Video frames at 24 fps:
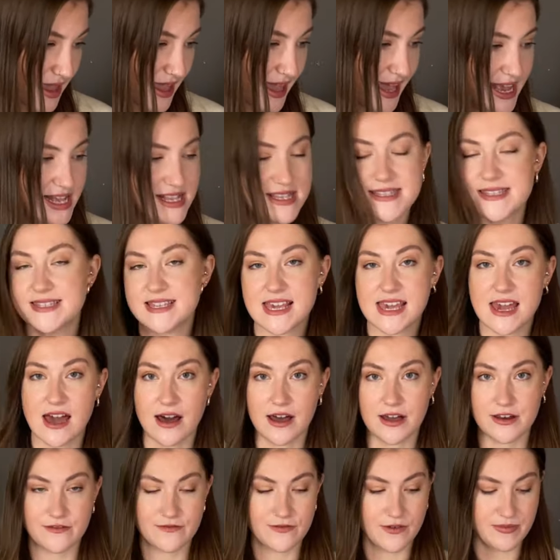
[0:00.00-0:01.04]
and
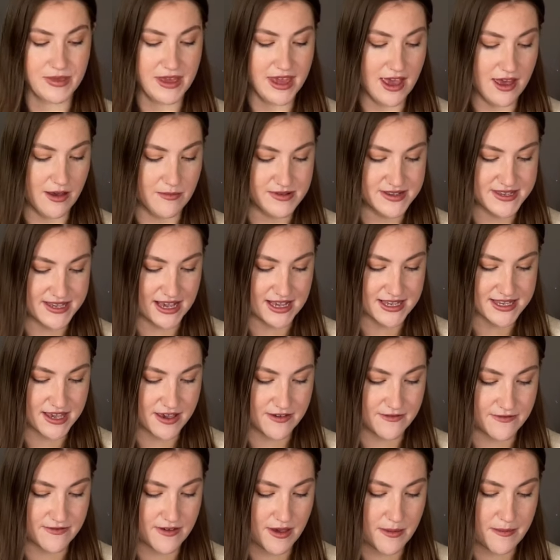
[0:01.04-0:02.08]
Sian from the
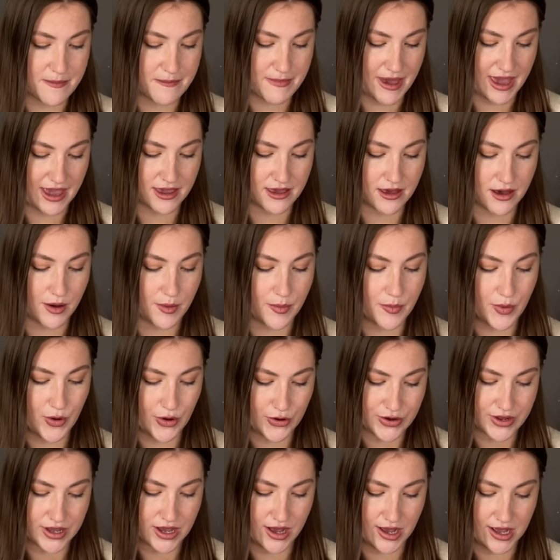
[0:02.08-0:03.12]
Obsessive Maker
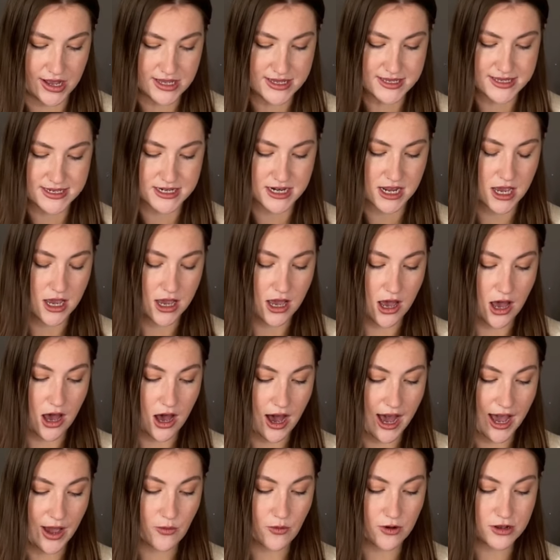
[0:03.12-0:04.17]
podcast.
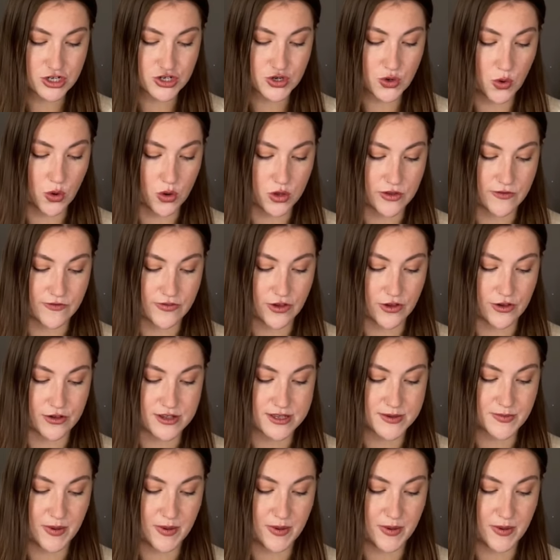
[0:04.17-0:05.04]
I watch all of those